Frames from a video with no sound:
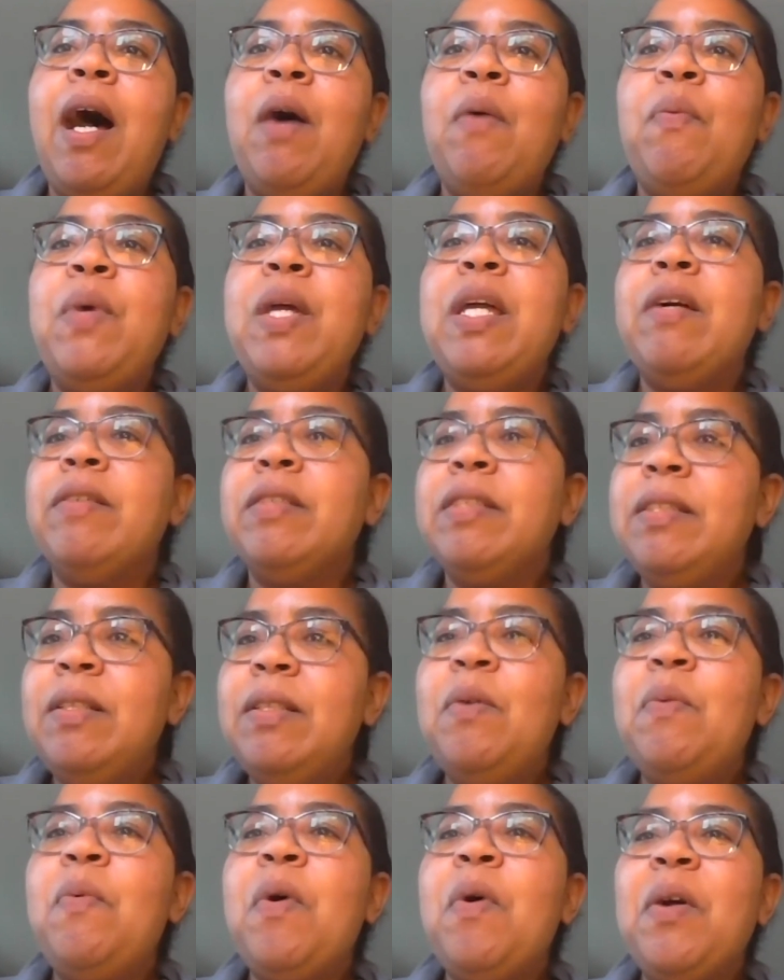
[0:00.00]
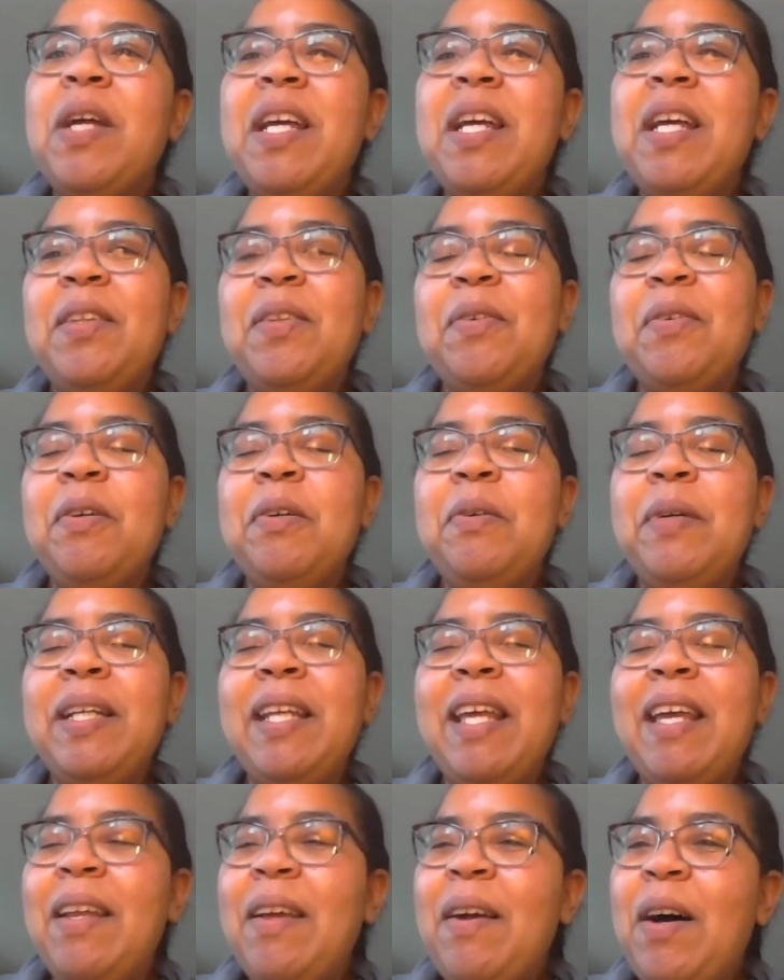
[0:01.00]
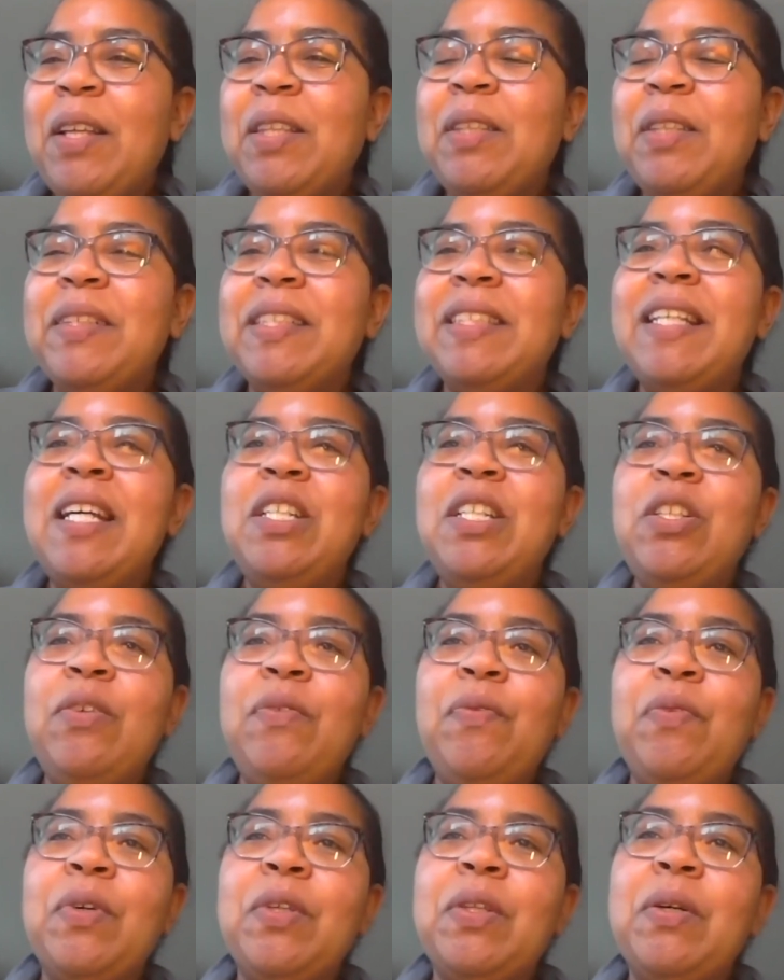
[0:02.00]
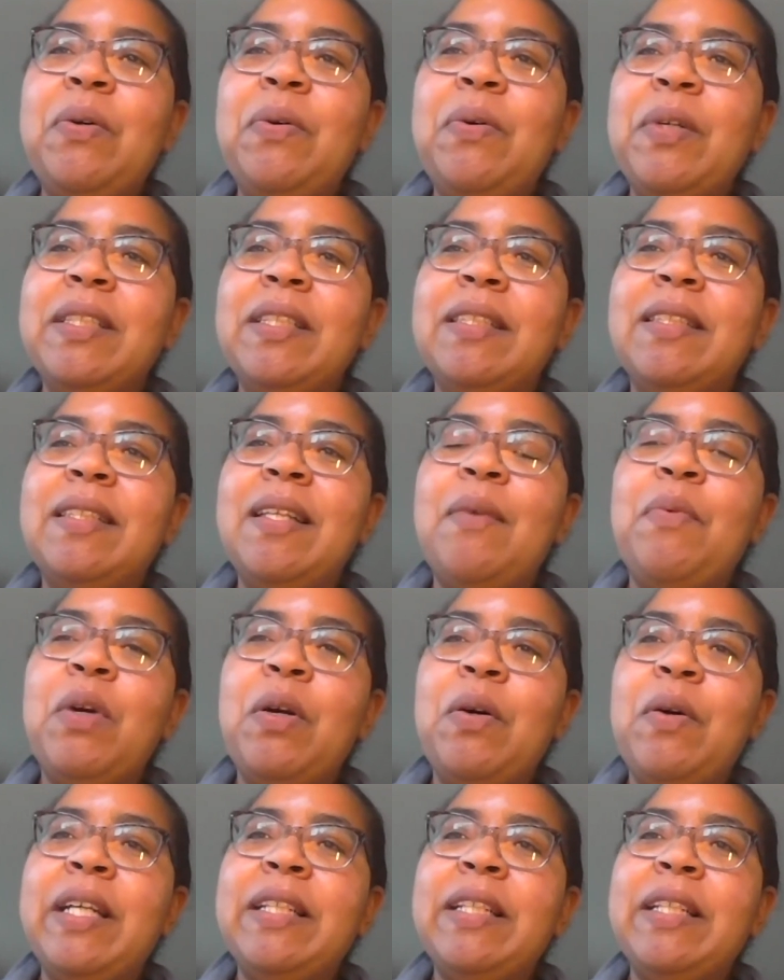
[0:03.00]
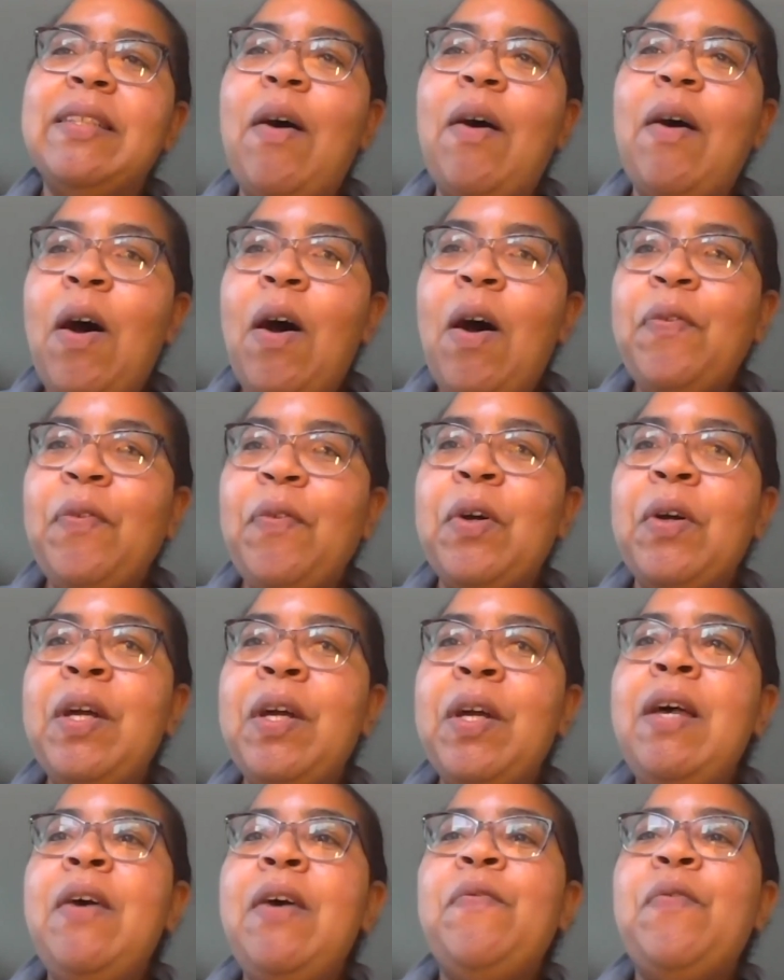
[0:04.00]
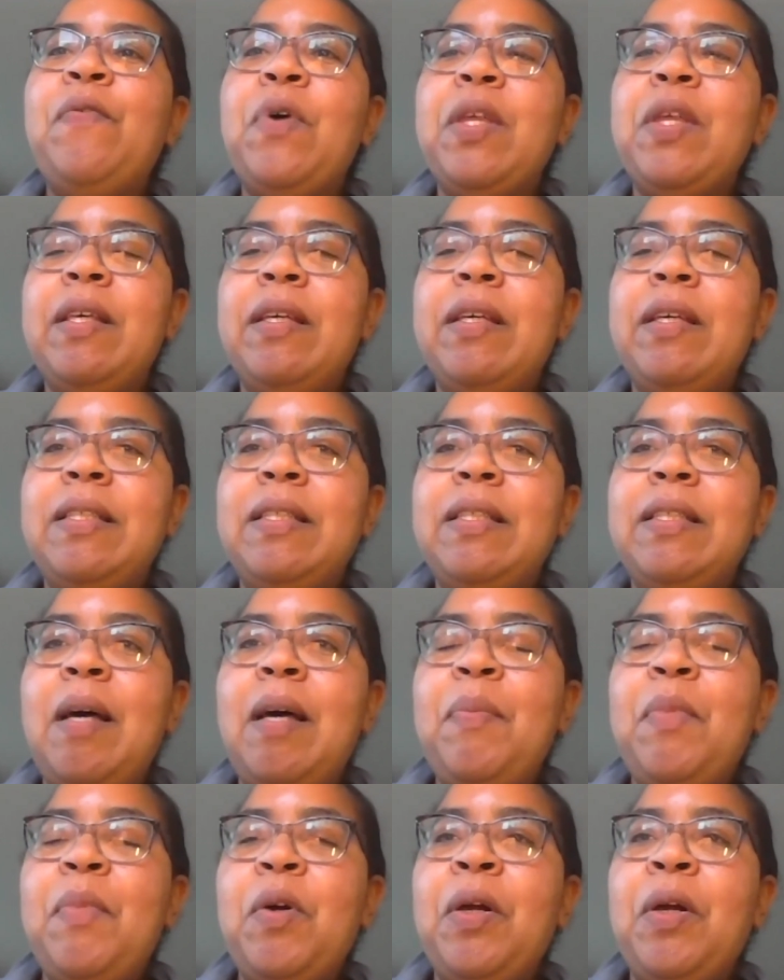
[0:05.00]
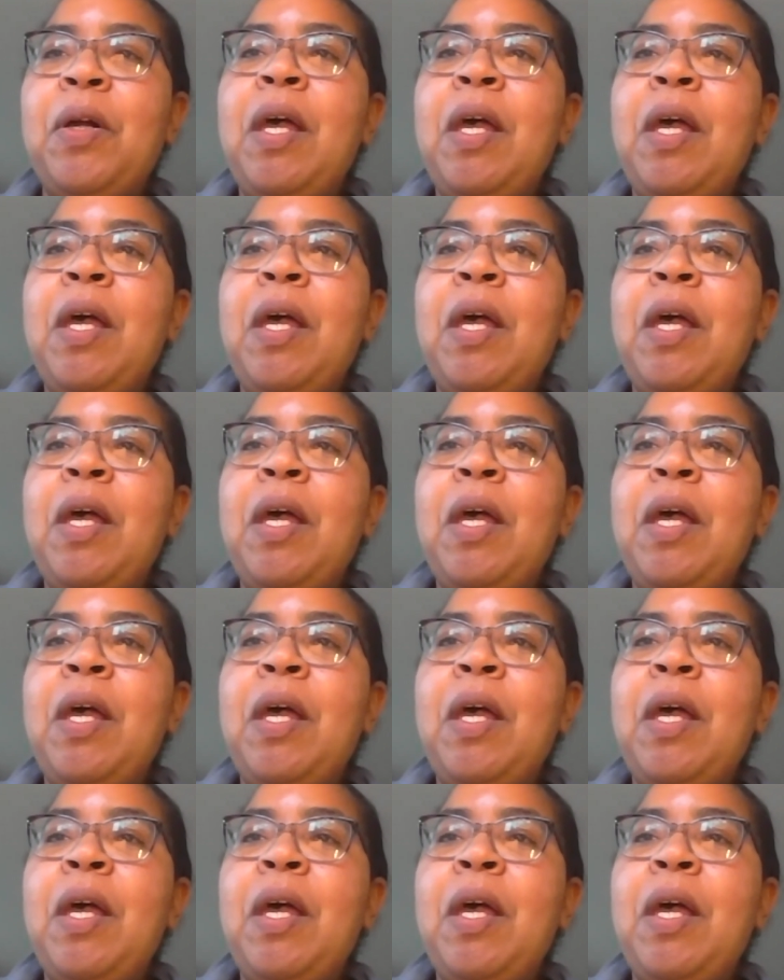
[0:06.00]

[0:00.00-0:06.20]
We are still working through and getting authorization for the courses that we're going to offer for the summer,